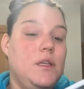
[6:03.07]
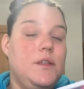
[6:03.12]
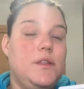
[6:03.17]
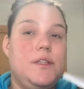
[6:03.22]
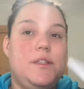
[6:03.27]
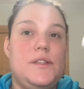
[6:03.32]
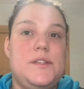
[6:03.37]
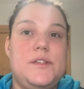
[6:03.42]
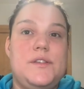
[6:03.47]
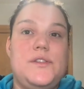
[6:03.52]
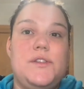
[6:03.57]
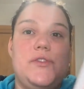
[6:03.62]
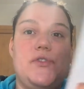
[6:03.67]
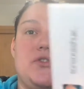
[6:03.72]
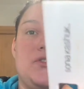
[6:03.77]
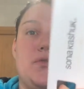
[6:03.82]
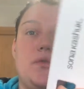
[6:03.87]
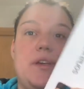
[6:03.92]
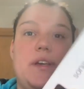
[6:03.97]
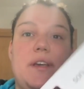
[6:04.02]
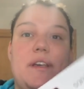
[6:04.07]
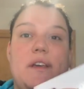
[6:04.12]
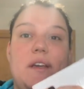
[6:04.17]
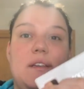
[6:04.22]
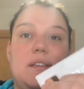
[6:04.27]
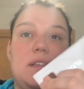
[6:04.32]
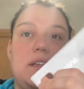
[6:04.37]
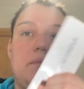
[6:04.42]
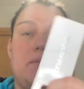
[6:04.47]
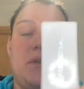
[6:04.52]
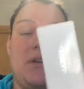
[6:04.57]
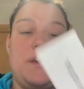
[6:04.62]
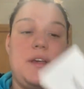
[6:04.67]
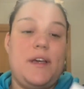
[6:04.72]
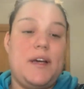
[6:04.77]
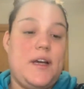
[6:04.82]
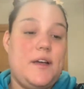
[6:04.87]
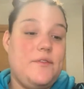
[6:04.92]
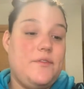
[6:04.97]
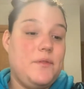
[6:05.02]
This is the Sony Acoustic mirror I
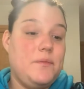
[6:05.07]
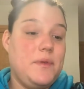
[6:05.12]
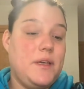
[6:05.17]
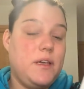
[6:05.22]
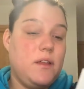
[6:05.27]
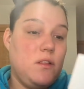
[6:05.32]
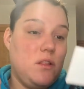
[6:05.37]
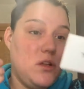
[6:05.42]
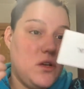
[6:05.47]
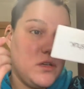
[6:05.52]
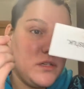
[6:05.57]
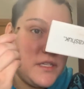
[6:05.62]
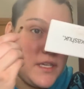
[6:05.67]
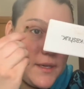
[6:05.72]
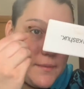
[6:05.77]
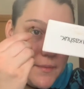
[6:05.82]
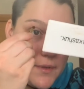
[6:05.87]
got from like a long time